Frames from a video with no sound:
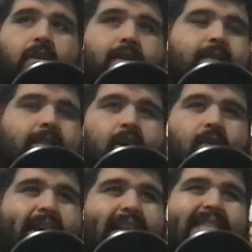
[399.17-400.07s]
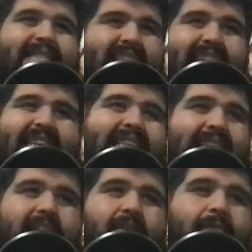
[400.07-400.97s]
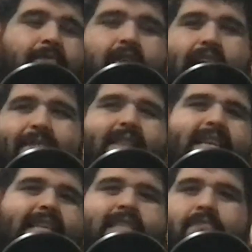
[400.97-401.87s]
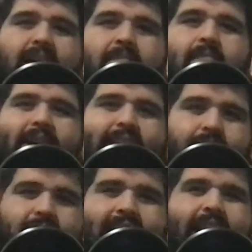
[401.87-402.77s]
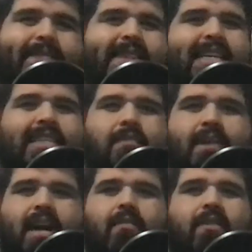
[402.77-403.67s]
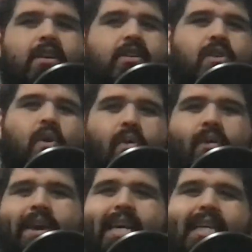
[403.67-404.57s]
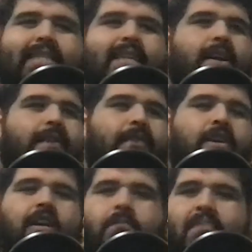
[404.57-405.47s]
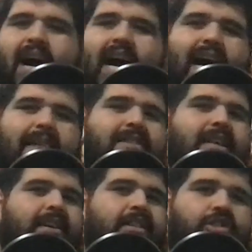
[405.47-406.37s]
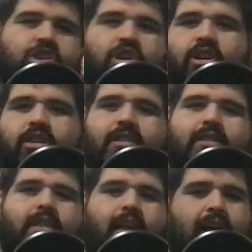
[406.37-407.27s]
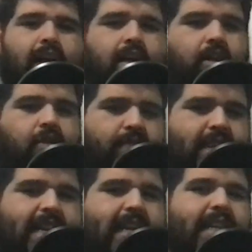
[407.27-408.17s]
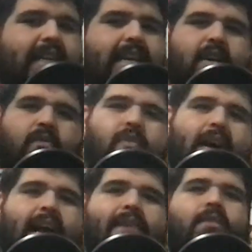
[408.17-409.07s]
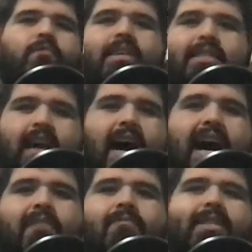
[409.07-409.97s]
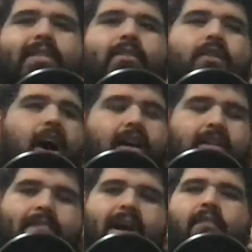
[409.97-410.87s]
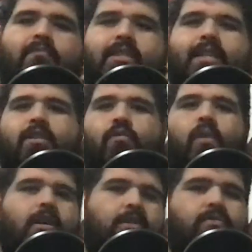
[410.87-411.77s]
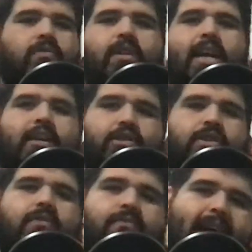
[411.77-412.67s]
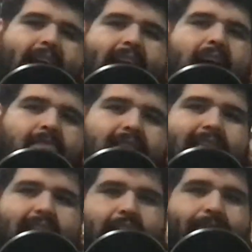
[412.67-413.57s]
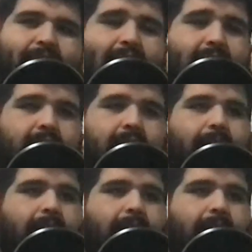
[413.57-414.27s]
knowing and seeing, where everything is about money, right? Everything is about toys, Funko Pops, shirts, clothing, whatever. What's hot? What's talked about? What's at the water cooler kind of show right now? What's the it factor?